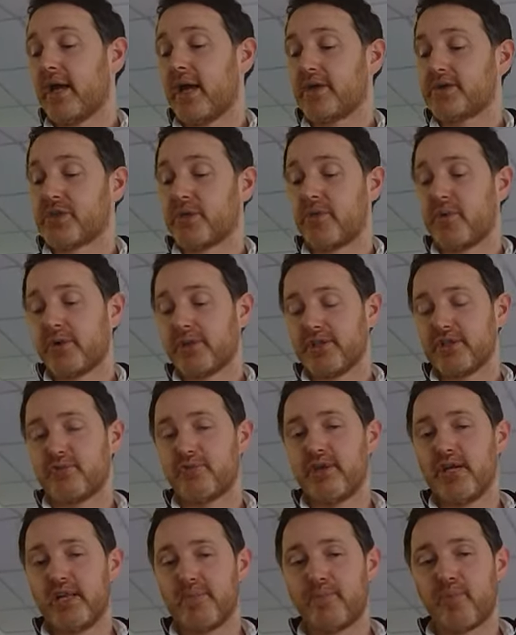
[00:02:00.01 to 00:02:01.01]
So we want this
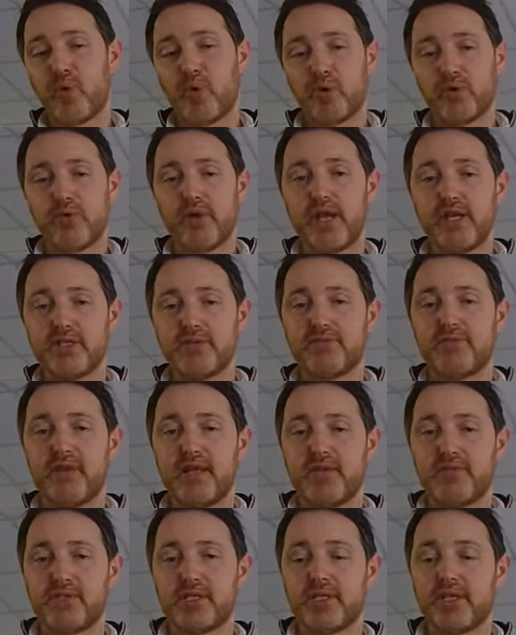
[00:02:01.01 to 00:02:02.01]
really broad range of
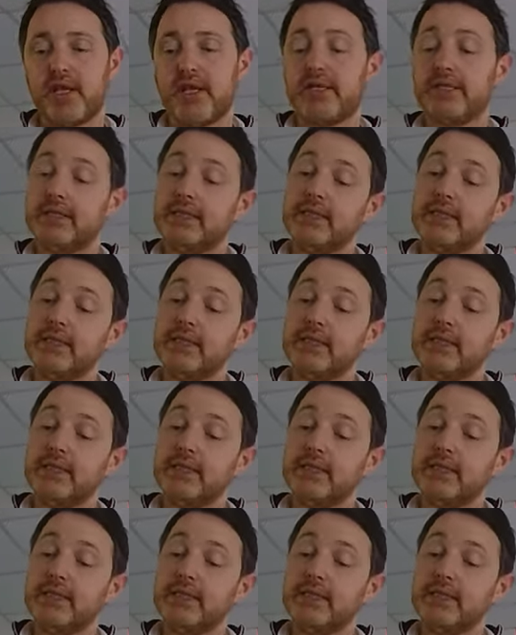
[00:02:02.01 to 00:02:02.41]
flavors in there.